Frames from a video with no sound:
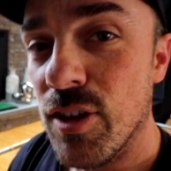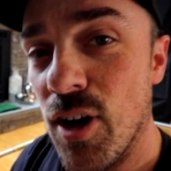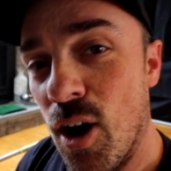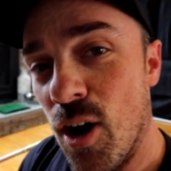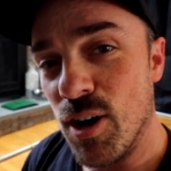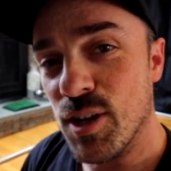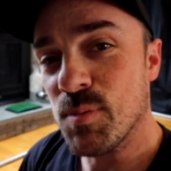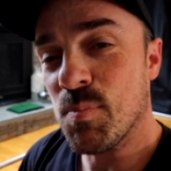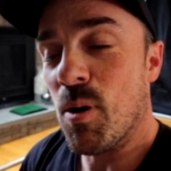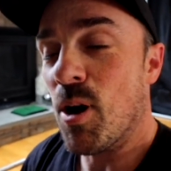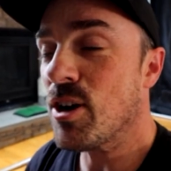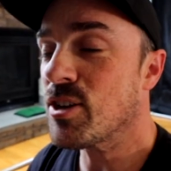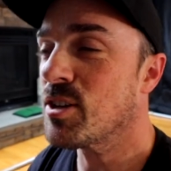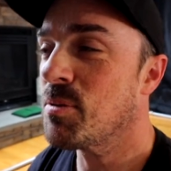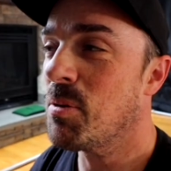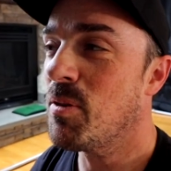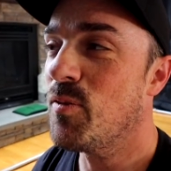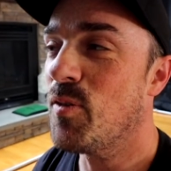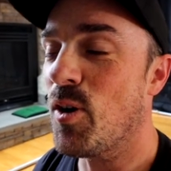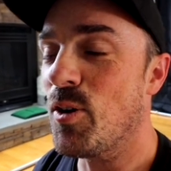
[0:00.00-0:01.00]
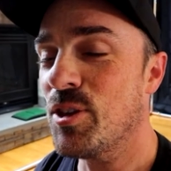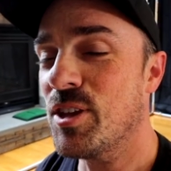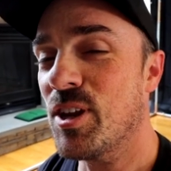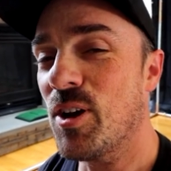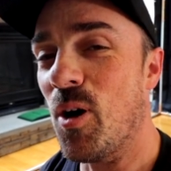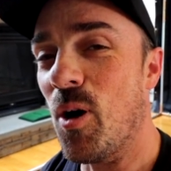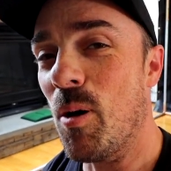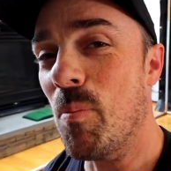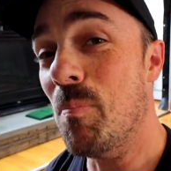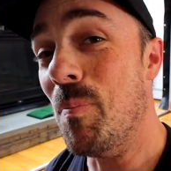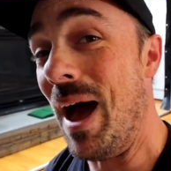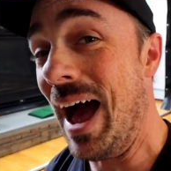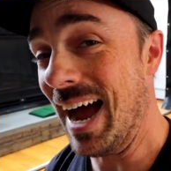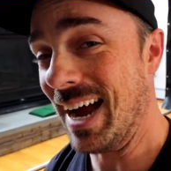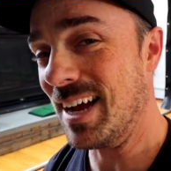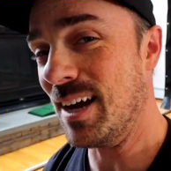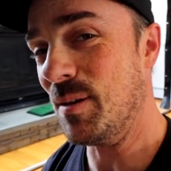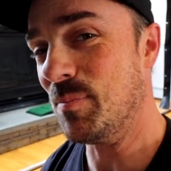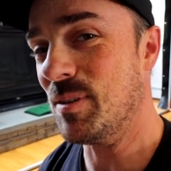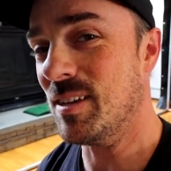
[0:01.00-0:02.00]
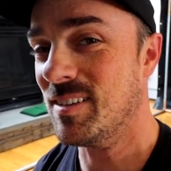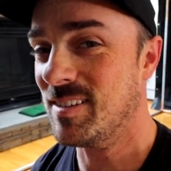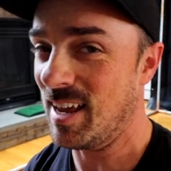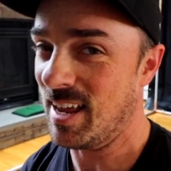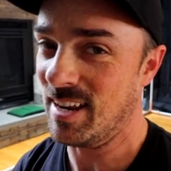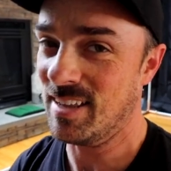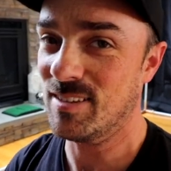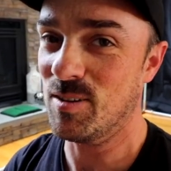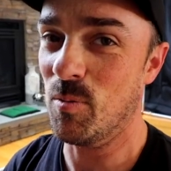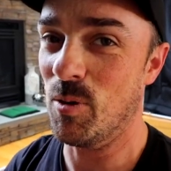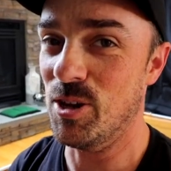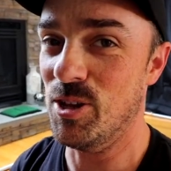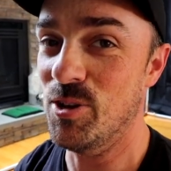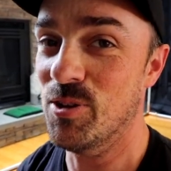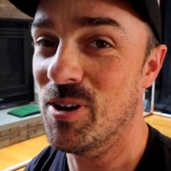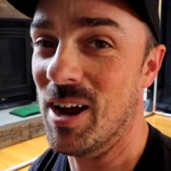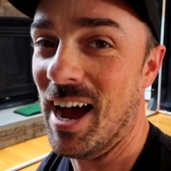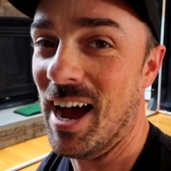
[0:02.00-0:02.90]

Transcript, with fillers: think the hardest part is gonna be folding it all back up to send it to one of you